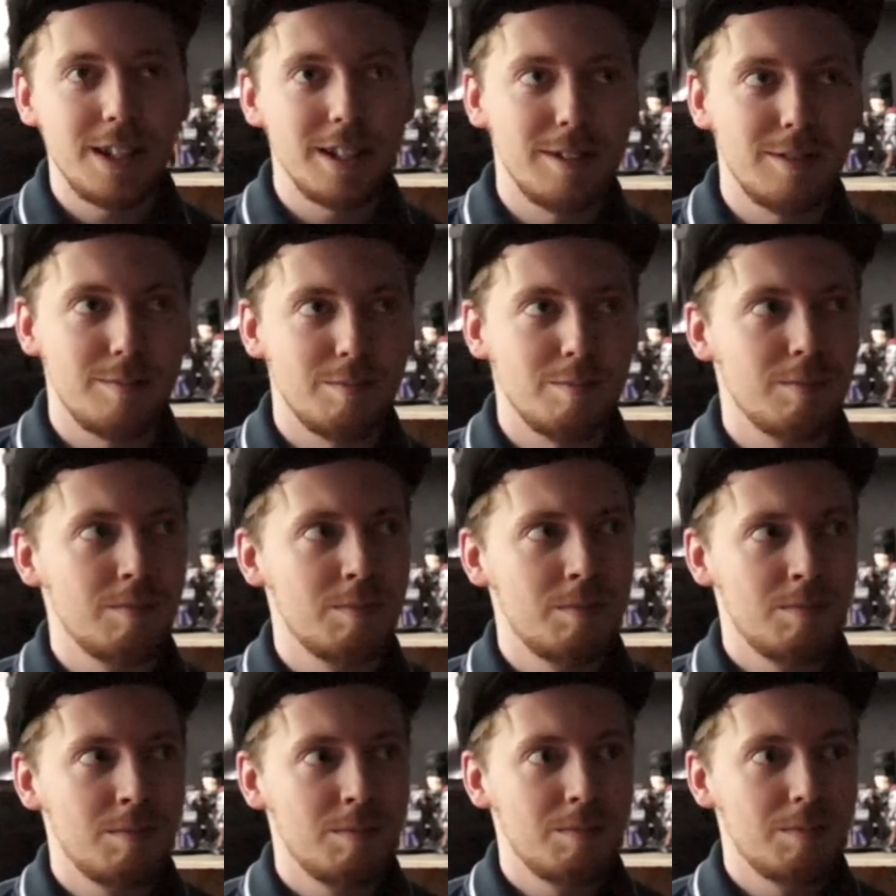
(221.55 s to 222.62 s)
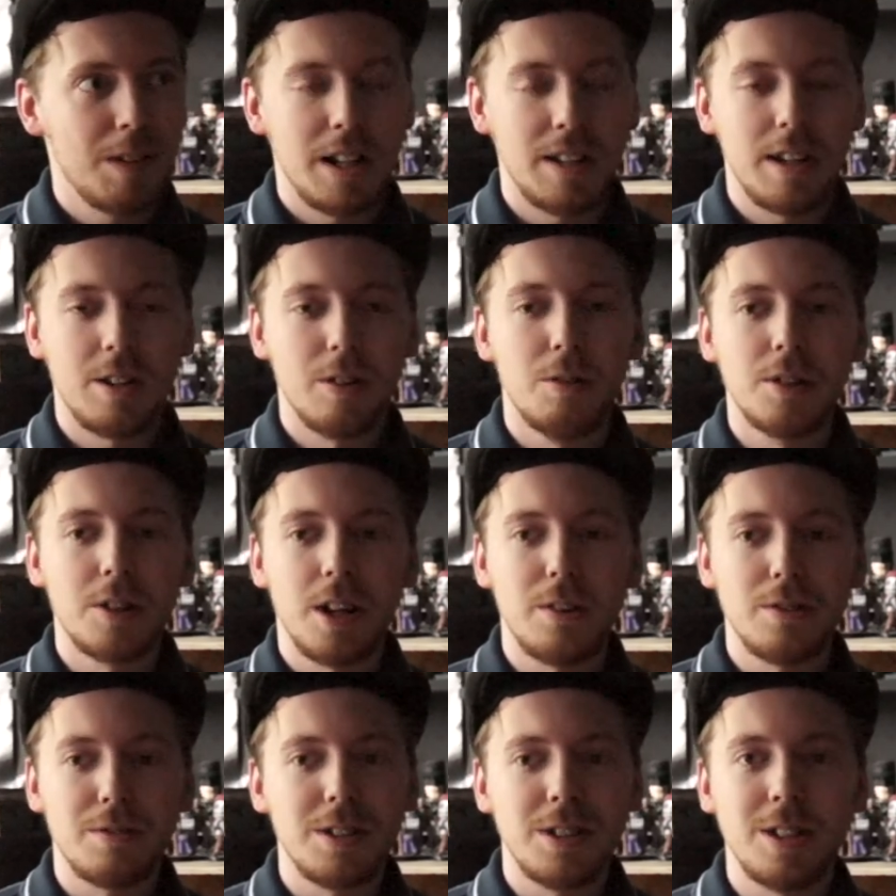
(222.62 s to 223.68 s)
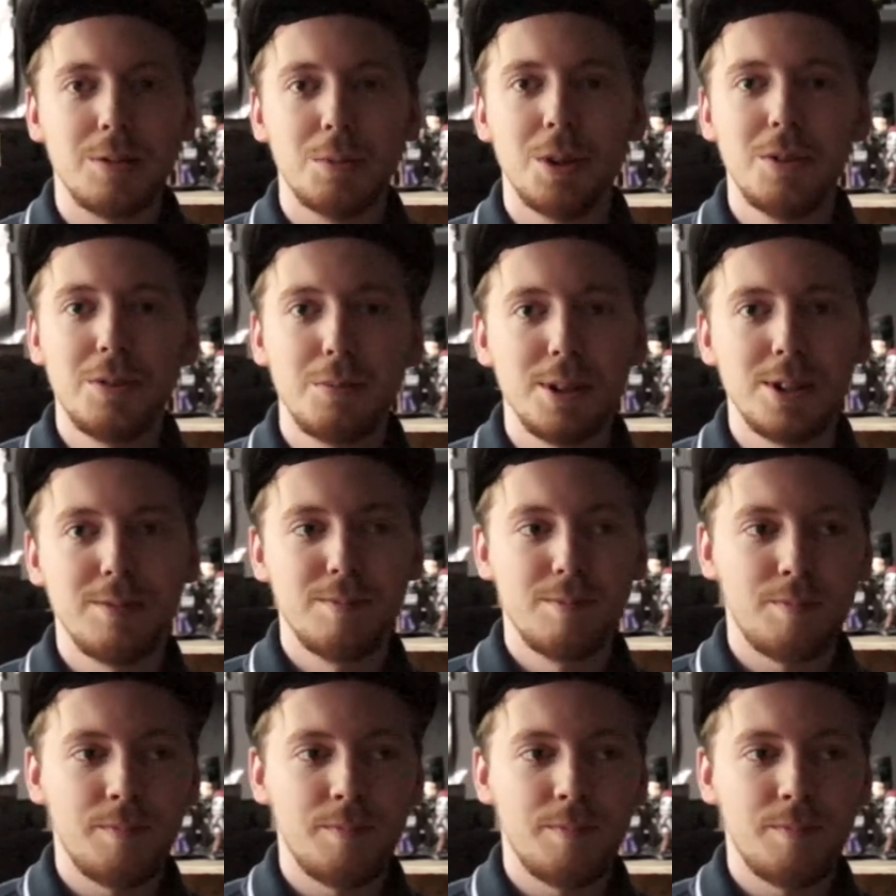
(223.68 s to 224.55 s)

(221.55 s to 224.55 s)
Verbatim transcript: in I think all the countries in the world, but